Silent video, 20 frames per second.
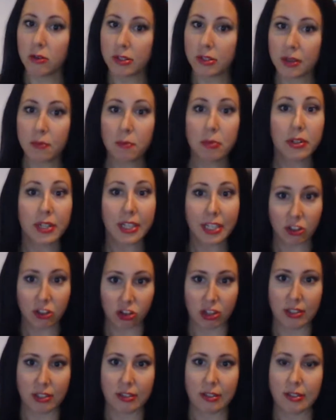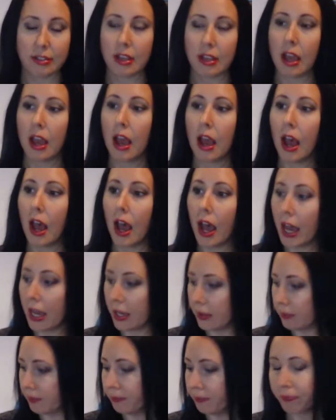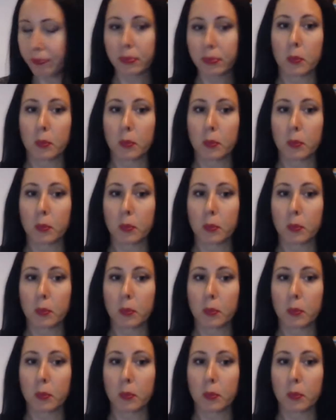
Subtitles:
some predictions. Um,